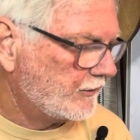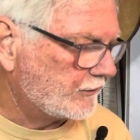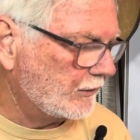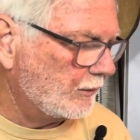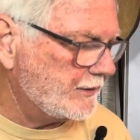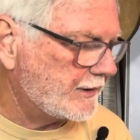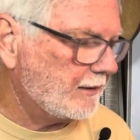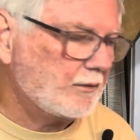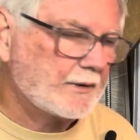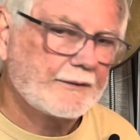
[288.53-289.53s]
So when you
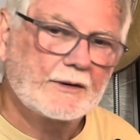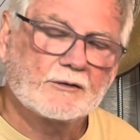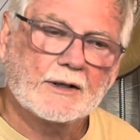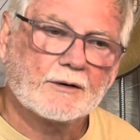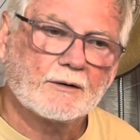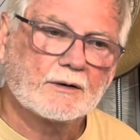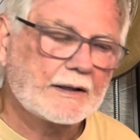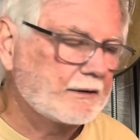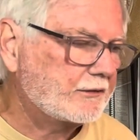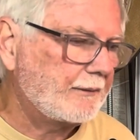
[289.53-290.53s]
get one of these, get
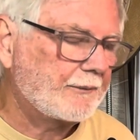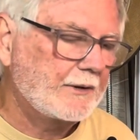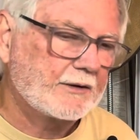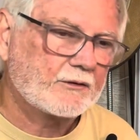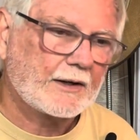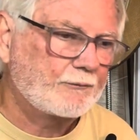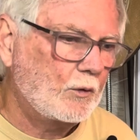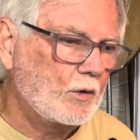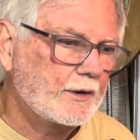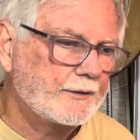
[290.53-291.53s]
something that's like
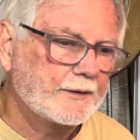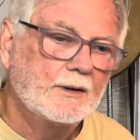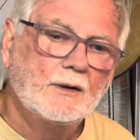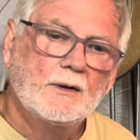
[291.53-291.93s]
400